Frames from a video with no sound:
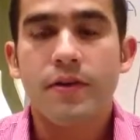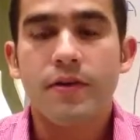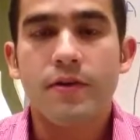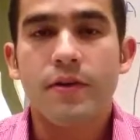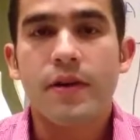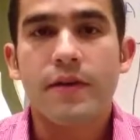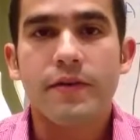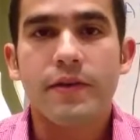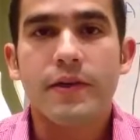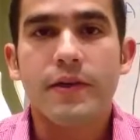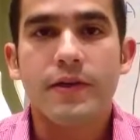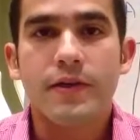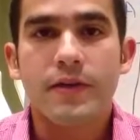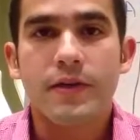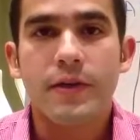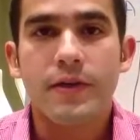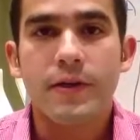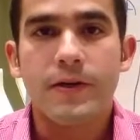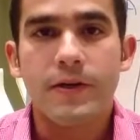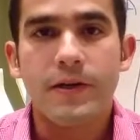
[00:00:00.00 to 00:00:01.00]
You don't have
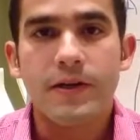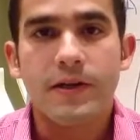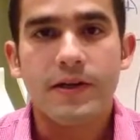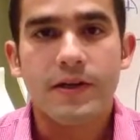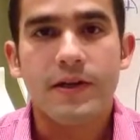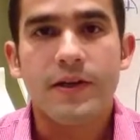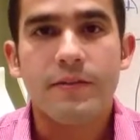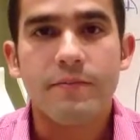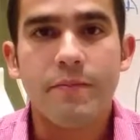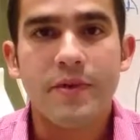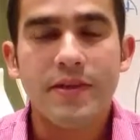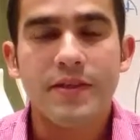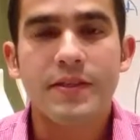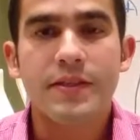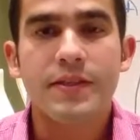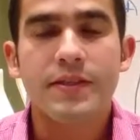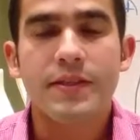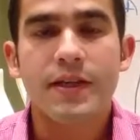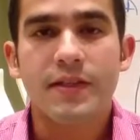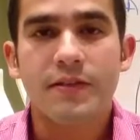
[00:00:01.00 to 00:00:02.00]
a, a, a
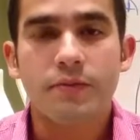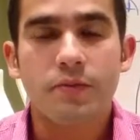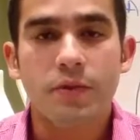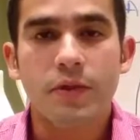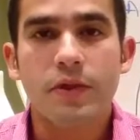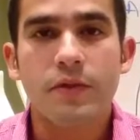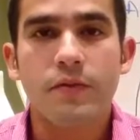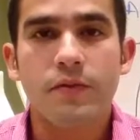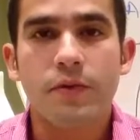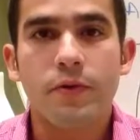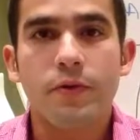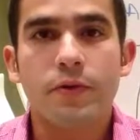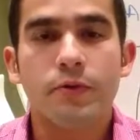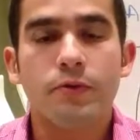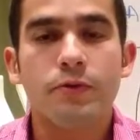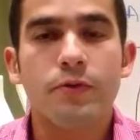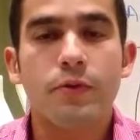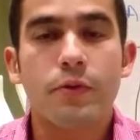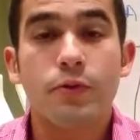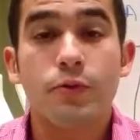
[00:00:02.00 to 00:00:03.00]
business that's working for you
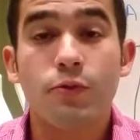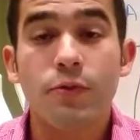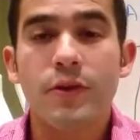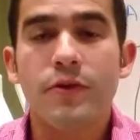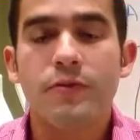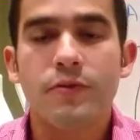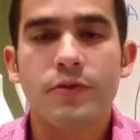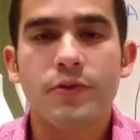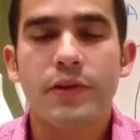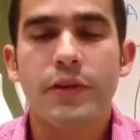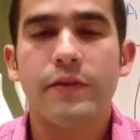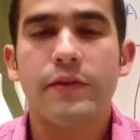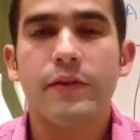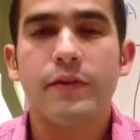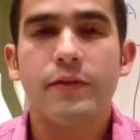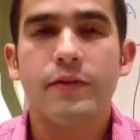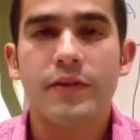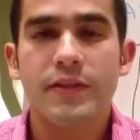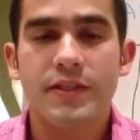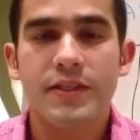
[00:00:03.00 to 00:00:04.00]
twenty-four
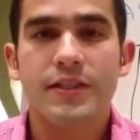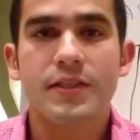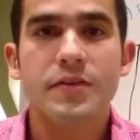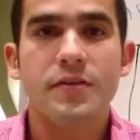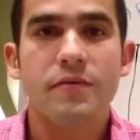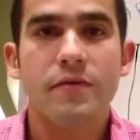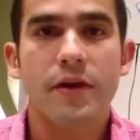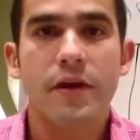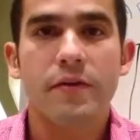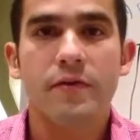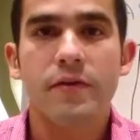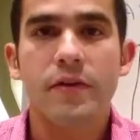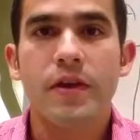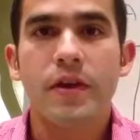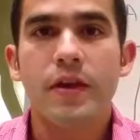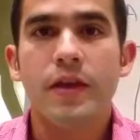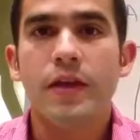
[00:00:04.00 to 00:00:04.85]
seven, three sixty-five,